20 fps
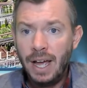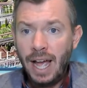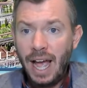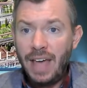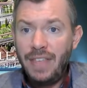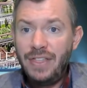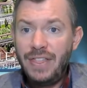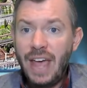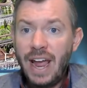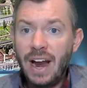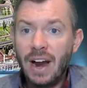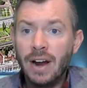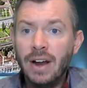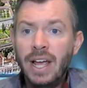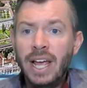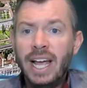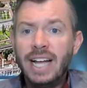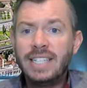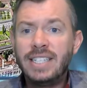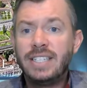And there,
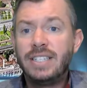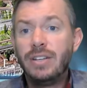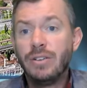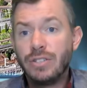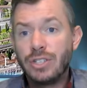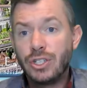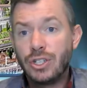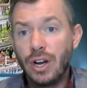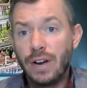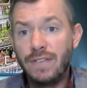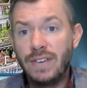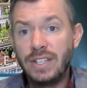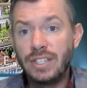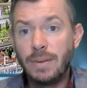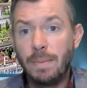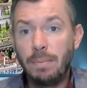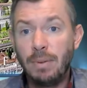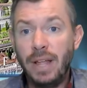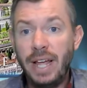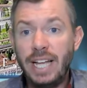it still served as a
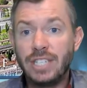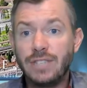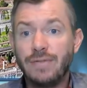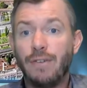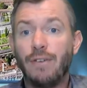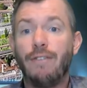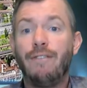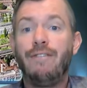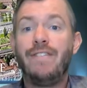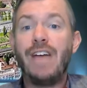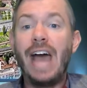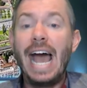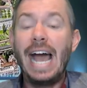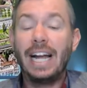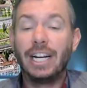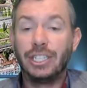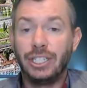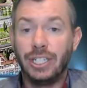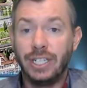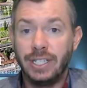place for
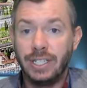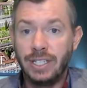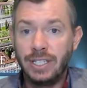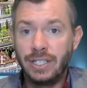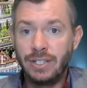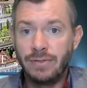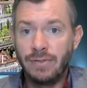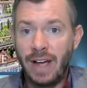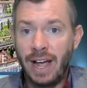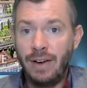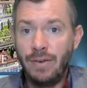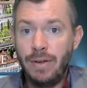factions, right?